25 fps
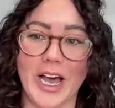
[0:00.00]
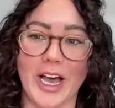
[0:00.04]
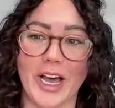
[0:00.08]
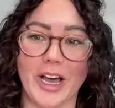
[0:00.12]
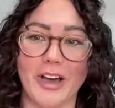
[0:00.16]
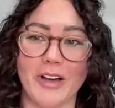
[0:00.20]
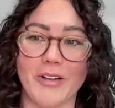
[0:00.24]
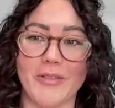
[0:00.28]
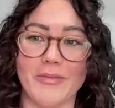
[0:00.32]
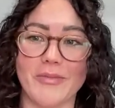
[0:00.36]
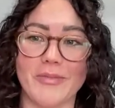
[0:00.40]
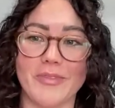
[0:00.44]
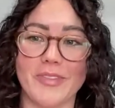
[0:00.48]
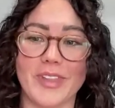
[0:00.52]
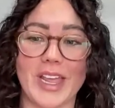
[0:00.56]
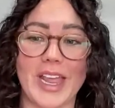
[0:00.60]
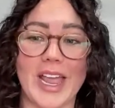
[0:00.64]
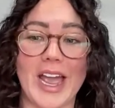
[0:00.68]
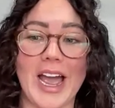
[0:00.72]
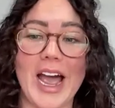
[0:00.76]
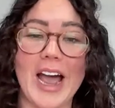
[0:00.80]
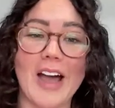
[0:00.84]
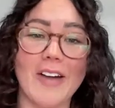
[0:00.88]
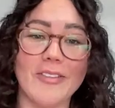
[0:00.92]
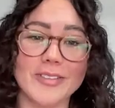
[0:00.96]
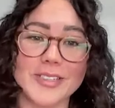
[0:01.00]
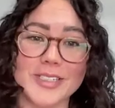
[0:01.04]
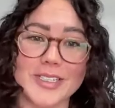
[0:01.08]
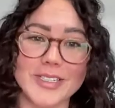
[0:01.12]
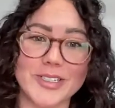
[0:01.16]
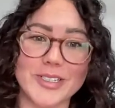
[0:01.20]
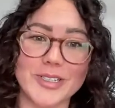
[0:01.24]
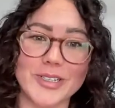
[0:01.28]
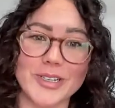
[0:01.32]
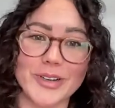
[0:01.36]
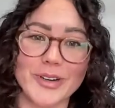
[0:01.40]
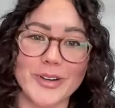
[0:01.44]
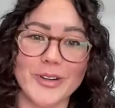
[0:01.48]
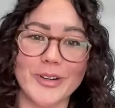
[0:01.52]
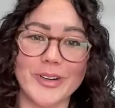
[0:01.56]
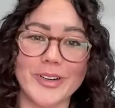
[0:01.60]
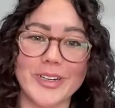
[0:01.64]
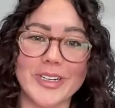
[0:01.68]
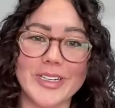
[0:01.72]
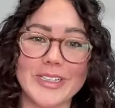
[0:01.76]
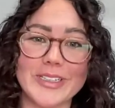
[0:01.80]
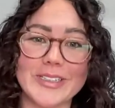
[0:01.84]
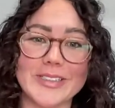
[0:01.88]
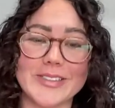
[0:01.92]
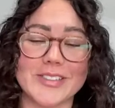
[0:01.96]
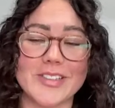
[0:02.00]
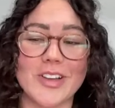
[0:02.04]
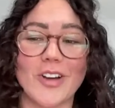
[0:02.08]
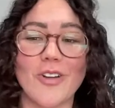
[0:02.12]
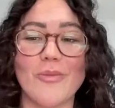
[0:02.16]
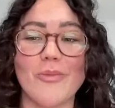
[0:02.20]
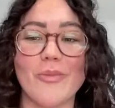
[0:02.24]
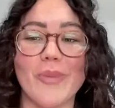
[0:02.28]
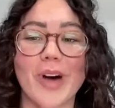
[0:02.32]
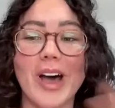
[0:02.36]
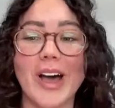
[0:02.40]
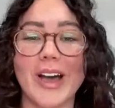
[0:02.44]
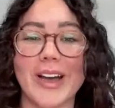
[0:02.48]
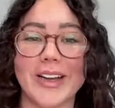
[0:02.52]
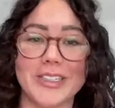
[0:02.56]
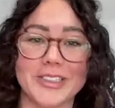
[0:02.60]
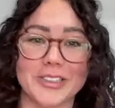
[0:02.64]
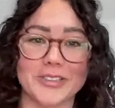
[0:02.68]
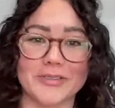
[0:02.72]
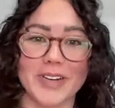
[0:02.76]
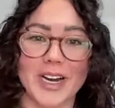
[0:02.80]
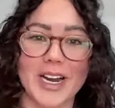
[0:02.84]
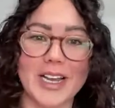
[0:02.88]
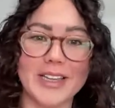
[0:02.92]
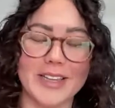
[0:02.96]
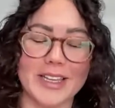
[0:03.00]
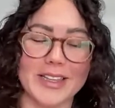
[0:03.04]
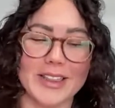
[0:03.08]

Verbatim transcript: Um, they have to do so much, right?